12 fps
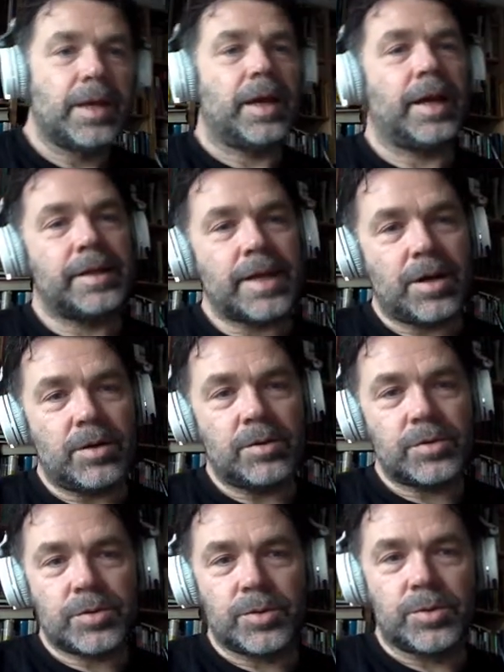And
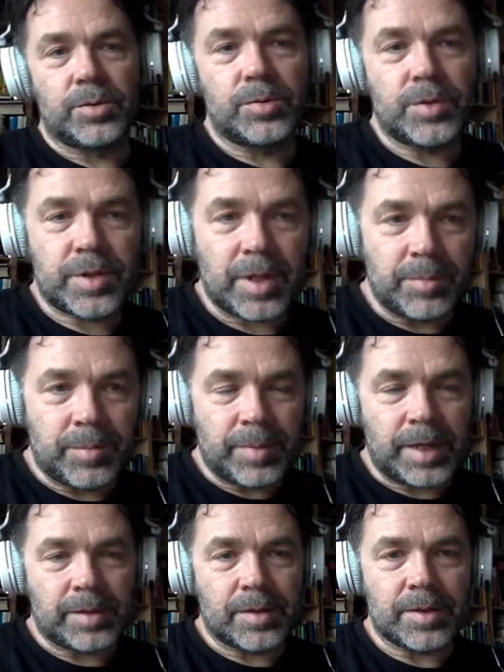now to
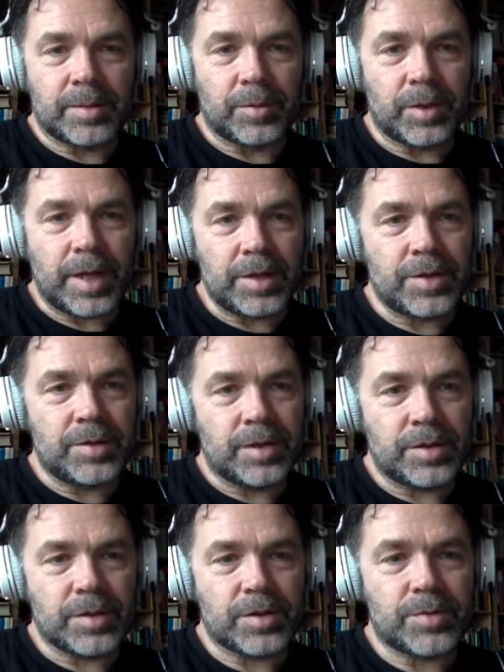make the simulation,
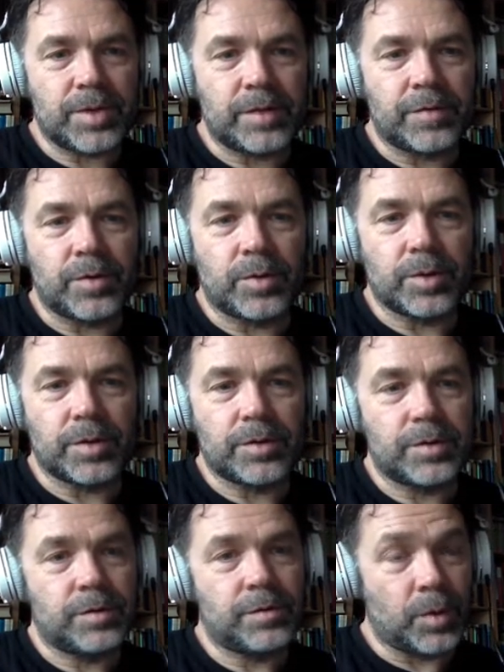there's a straightforward
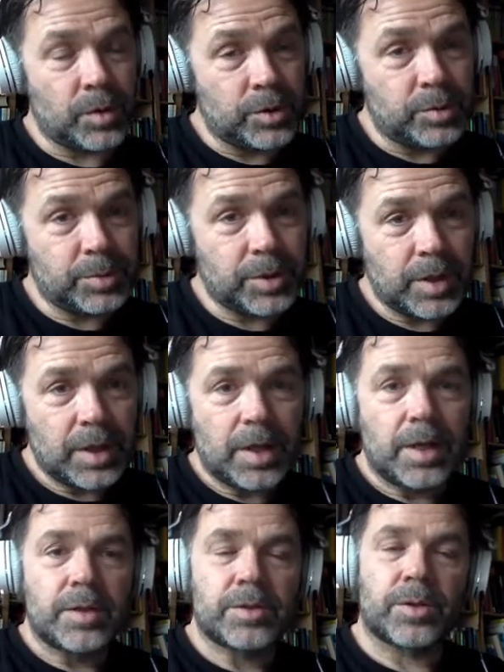for loop.
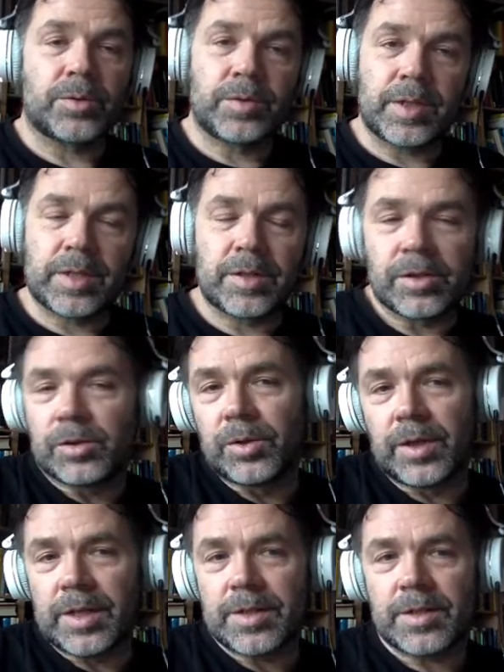So this is a good
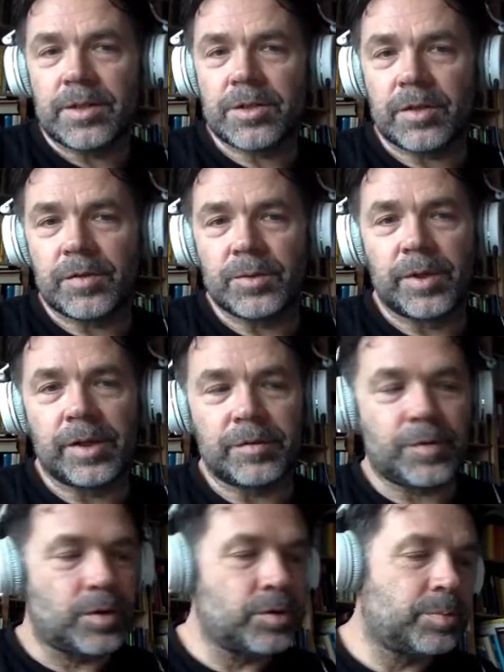instance of doing a
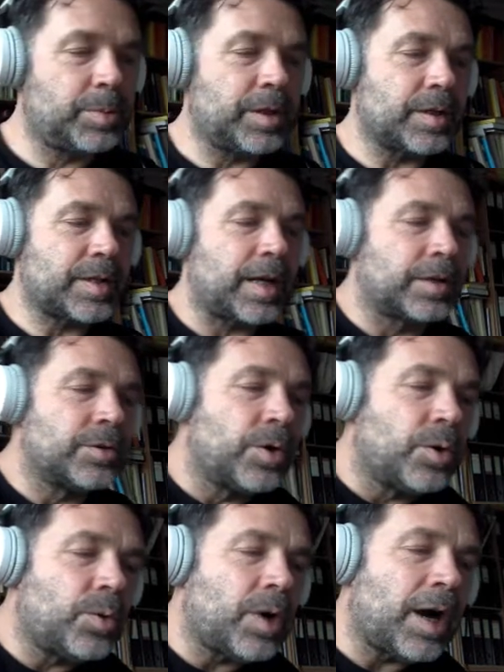for loop because I
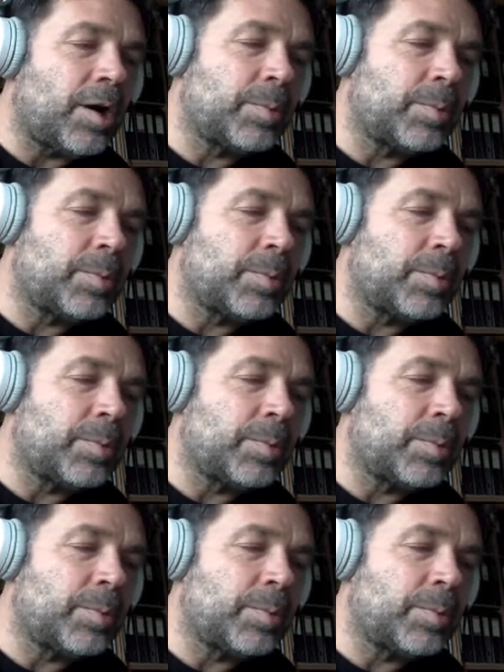know how